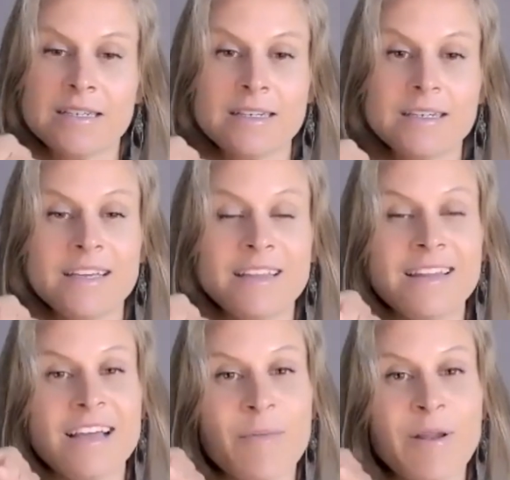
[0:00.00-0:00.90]
and then
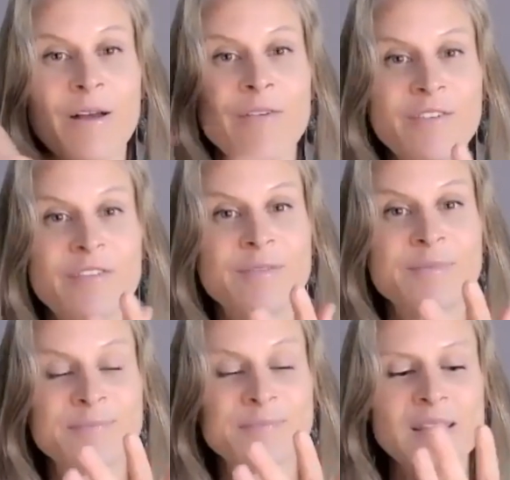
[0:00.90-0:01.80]
coming off.
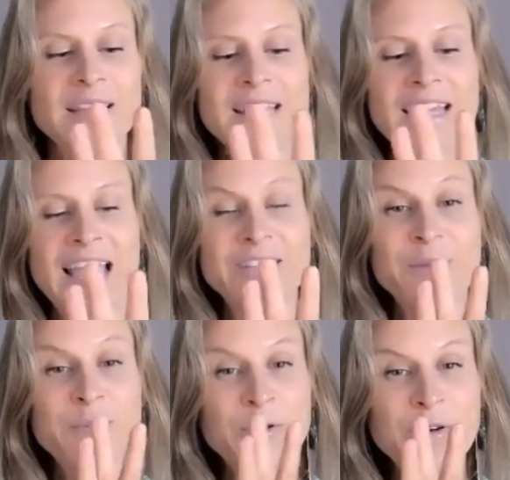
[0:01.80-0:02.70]
As we
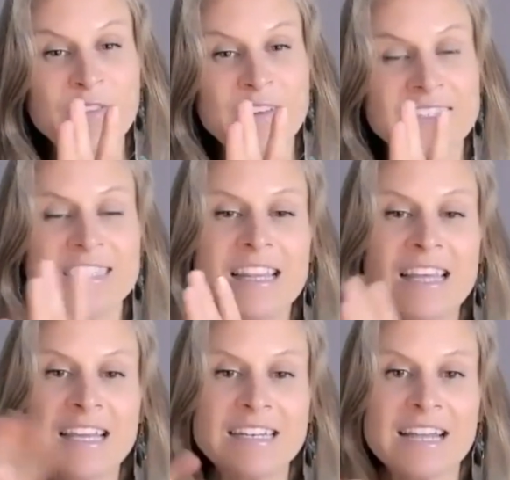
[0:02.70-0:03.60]
move into
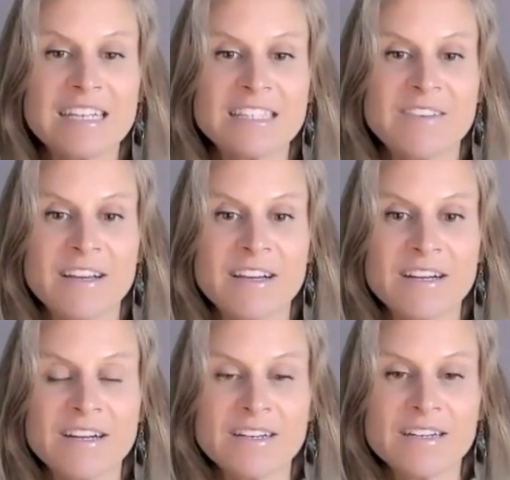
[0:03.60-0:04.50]
the index
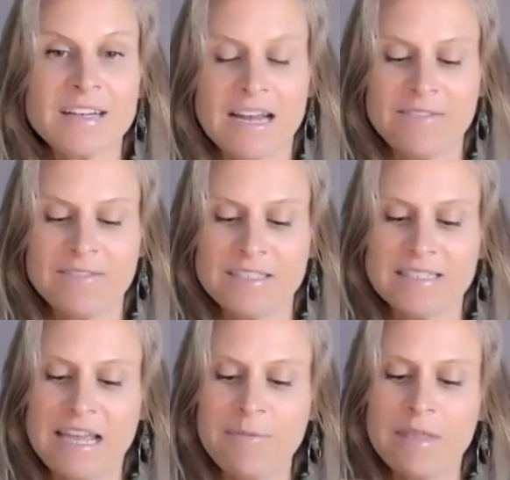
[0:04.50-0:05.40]
finger, kind of the
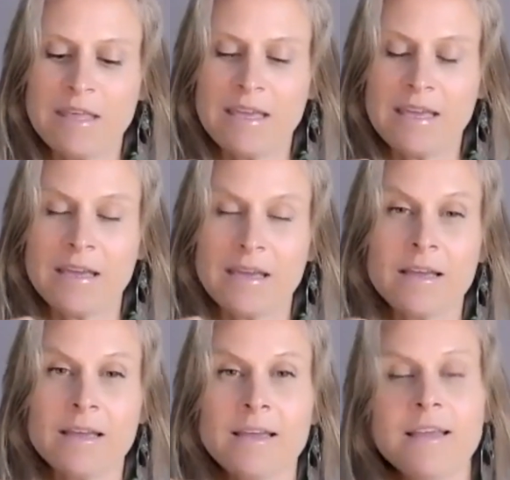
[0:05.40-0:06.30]
same thing,
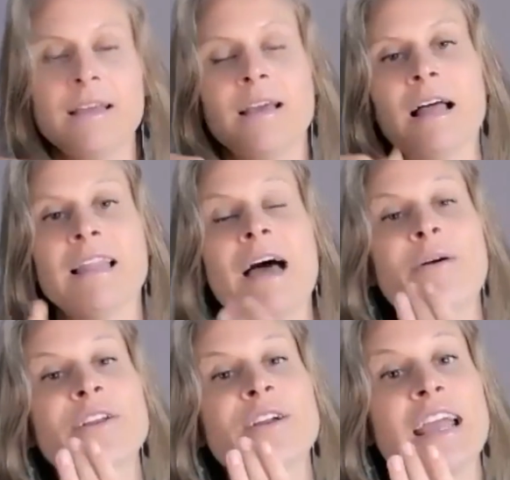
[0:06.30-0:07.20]

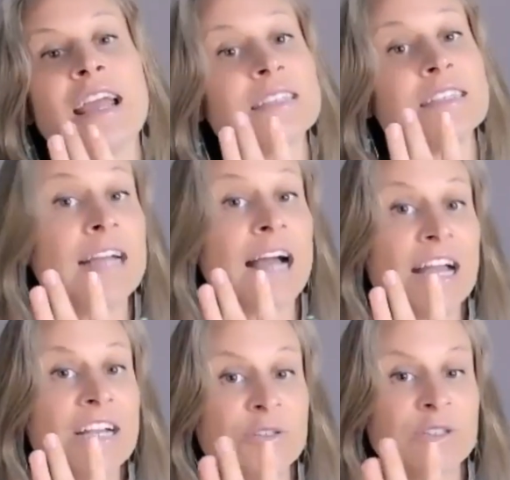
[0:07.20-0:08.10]
allowing your hands to
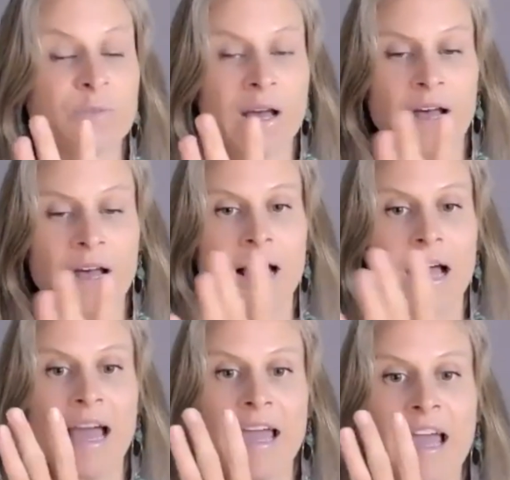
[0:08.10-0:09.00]
guide you as well.
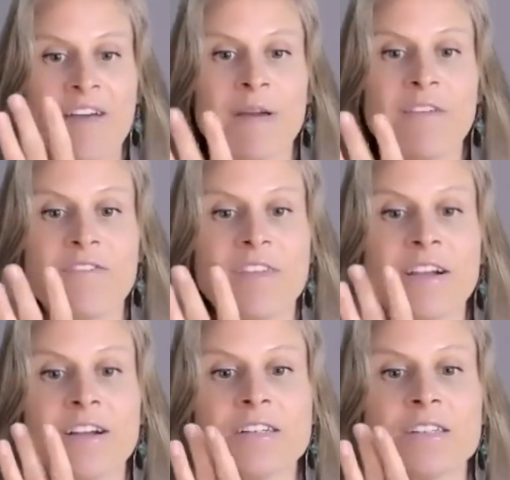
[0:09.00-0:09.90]
I have my
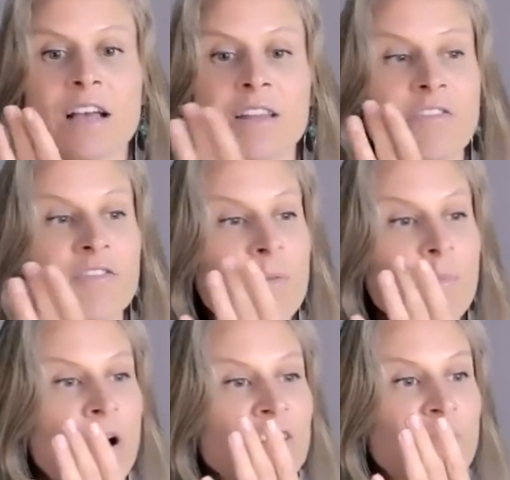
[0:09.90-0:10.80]
fingers on the front
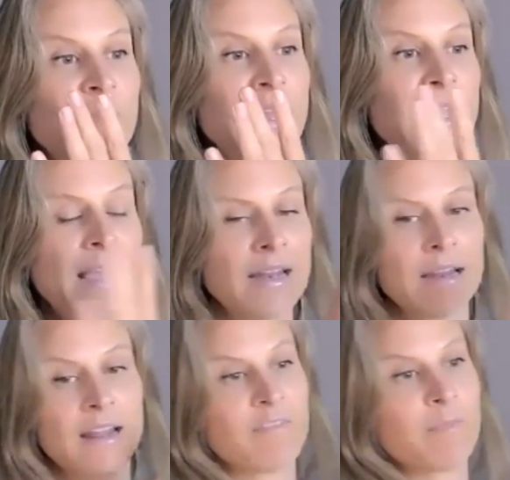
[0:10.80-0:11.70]
part of my hand and I
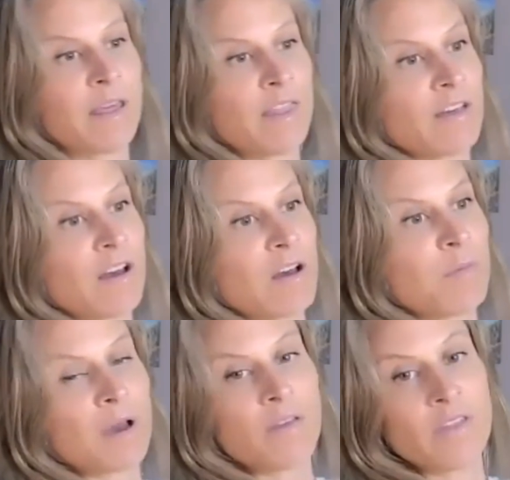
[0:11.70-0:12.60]
have my thumb
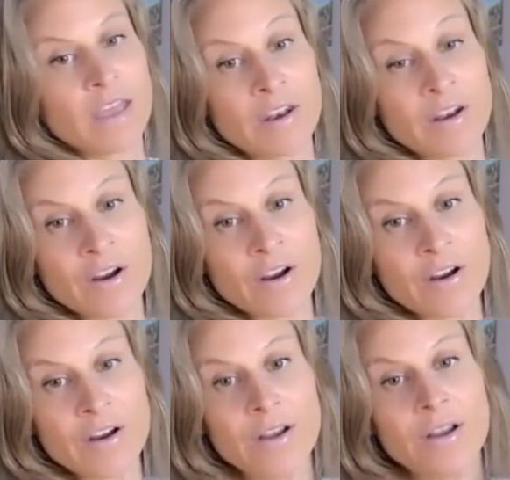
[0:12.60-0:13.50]
on the inner,
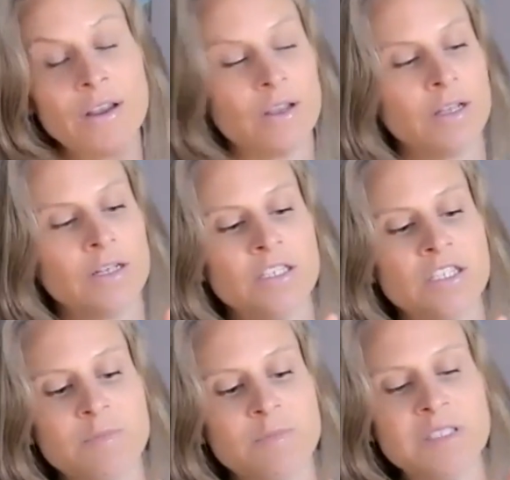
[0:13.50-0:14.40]
just
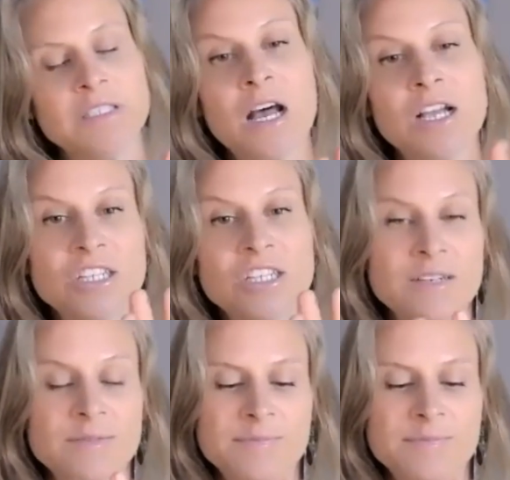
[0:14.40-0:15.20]
massaging,